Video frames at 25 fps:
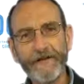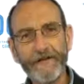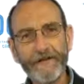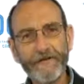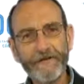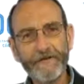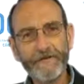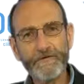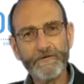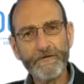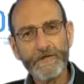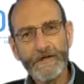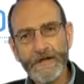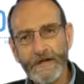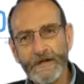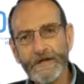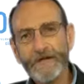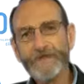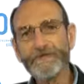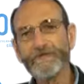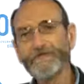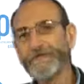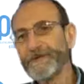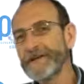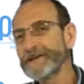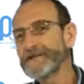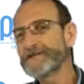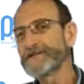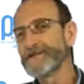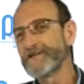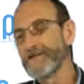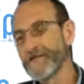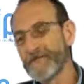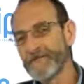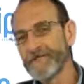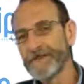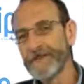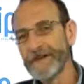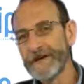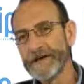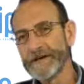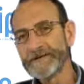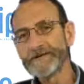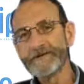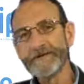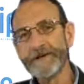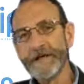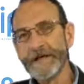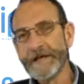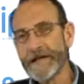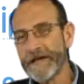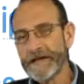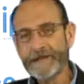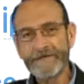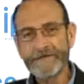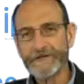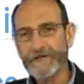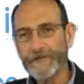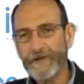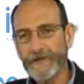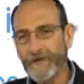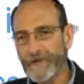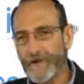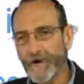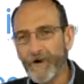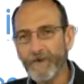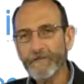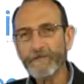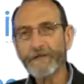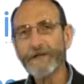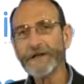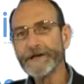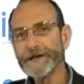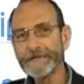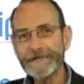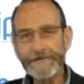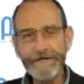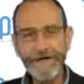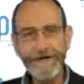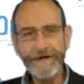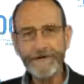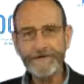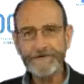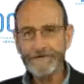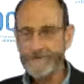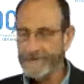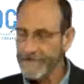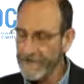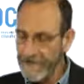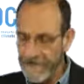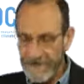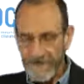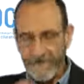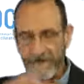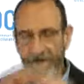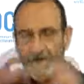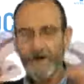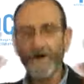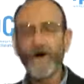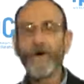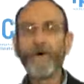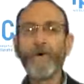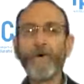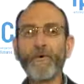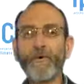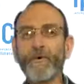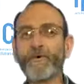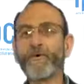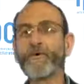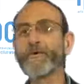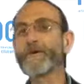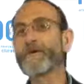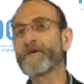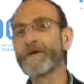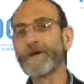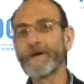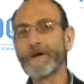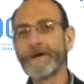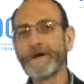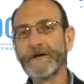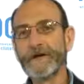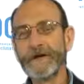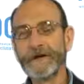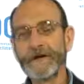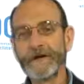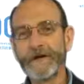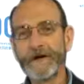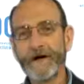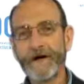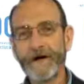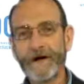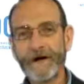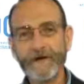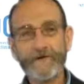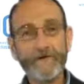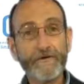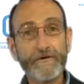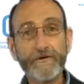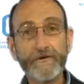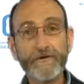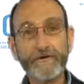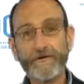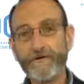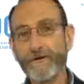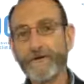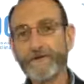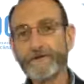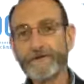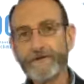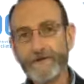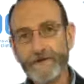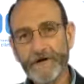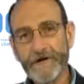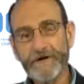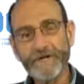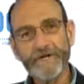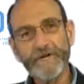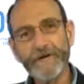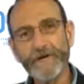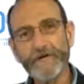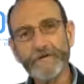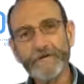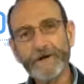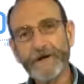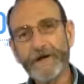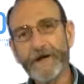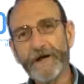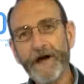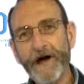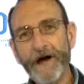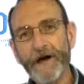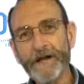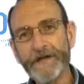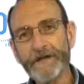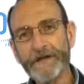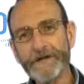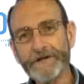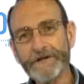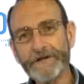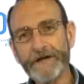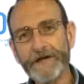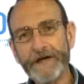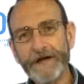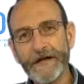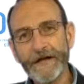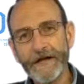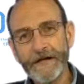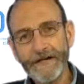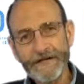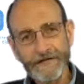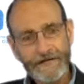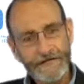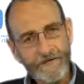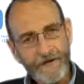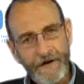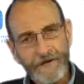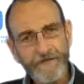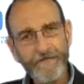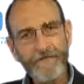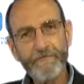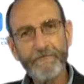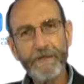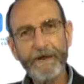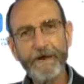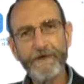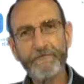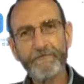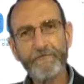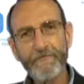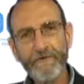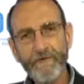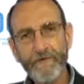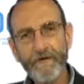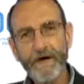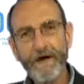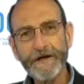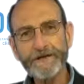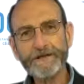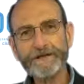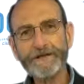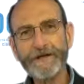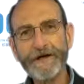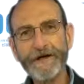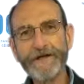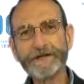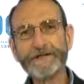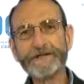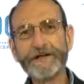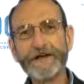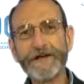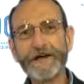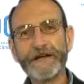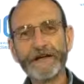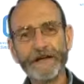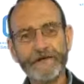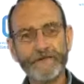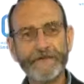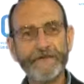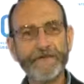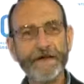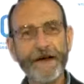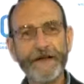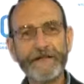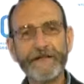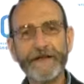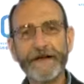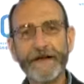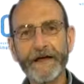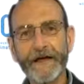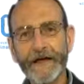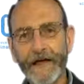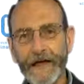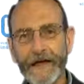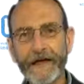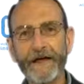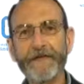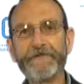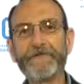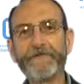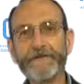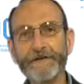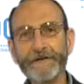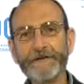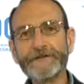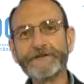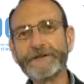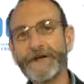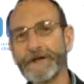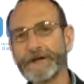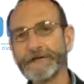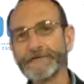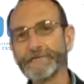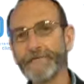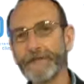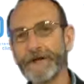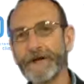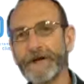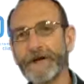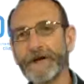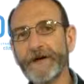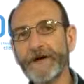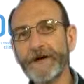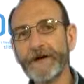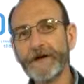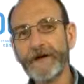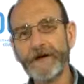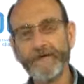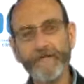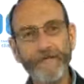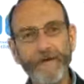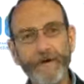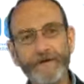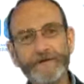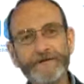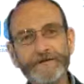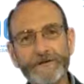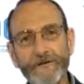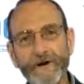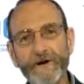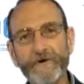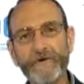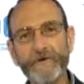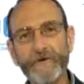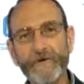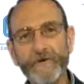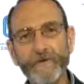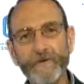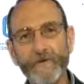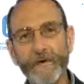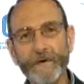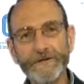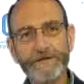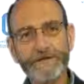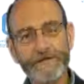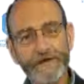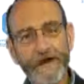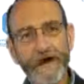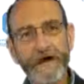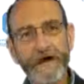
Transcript: The unique capitalism of this is that no place else in the whole uh, universe of human knowledge has there ever been a process to provide the careful assessment of what's known and what's